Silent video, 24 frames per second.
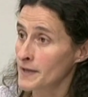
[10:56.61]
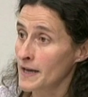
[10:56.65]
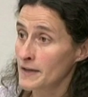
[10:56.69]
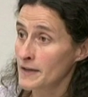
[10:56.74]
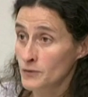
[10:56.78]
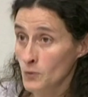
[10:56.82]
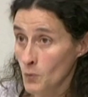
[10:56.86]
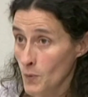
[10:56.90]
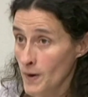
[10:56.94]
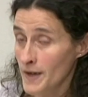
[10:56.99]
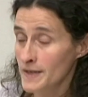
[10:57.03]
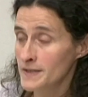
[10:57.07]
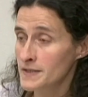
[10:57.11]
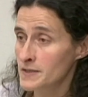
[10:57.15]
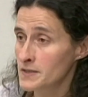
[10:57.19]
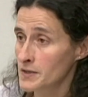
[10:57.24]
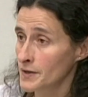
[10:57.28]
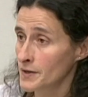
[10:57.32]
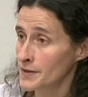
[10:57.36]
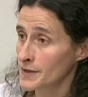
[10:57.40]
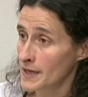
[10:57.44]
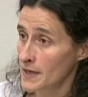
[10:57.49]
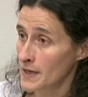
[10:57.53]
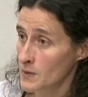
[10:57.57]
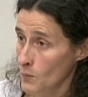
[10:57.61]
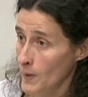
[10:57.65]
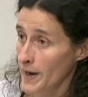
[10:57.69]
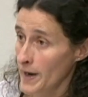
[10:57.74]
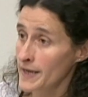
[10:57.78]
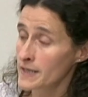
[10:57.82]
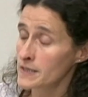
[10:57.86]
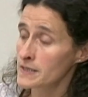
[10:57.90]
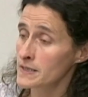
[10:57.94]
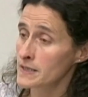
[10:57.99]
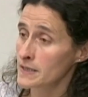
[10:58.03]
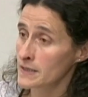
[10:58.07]
The way it's done in
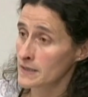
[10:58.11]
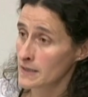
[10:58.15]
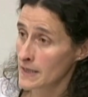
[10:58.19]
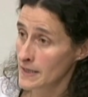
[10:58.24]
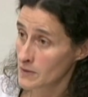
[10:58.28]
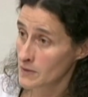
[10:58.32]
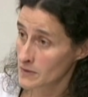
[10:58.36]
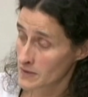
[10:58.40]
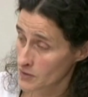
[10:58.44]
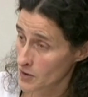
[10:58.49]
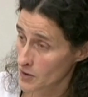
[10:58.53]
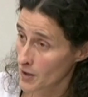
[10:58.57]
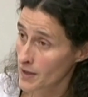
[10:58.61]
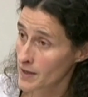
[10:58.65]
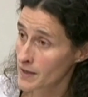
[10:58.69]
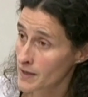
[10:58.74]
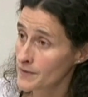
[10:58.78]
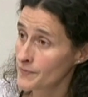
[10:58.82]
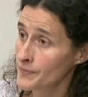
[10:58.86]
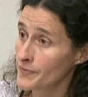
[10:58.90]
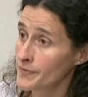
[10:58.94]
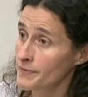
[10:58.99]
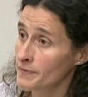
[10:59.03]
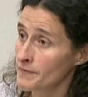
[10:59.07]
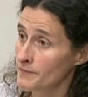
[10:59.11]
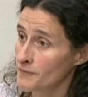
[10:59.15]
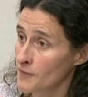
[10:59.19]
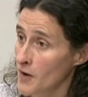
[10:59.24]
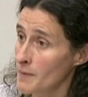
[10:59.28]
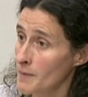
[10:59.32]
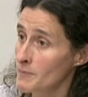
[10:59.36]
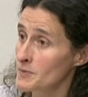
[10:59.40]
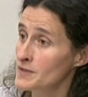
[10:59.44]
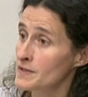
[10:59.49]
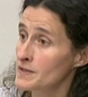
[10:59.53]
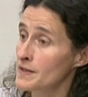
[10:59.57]
Wales, in Scotland,
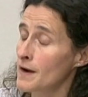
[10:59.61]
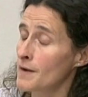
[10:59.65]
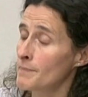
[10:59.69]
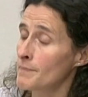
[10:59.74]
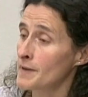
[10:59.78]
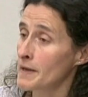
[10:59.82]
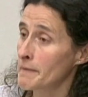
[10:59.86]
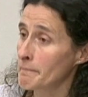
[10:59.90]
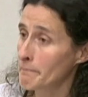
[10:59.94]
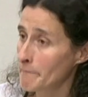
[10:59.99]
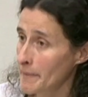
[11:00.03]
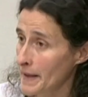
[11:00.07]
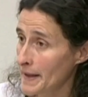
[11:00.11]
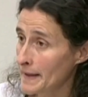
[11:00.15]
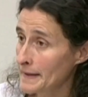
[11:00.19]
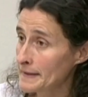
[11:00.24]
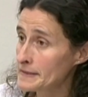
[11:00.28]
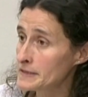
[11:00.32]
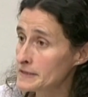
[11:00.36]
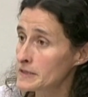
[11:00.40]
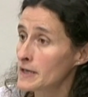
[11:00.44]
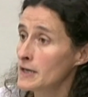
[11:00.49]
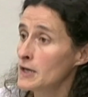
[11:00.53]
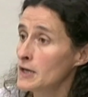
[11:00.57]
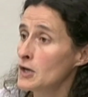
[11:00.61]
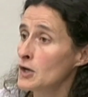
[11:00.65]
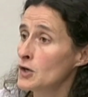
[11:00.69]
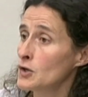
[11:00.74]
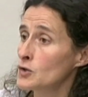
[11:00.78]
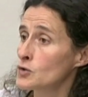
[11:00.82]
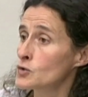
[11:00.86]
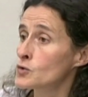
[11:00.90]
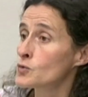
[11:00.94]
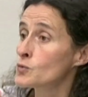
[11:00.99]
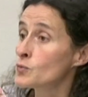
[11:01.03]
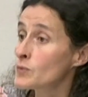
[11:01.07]
farmers now are being paid
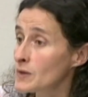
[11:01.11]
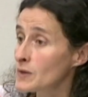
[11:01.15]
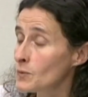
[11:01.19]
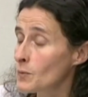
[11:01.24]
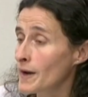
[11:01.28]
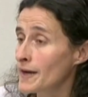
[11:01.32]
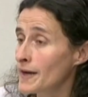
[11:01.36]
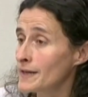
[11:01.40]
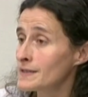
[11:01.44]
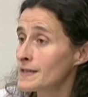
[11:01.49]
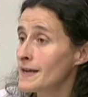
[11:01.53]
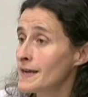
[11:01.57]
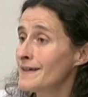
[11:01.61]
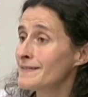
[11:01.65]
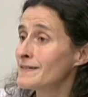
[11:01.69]
to re-wet their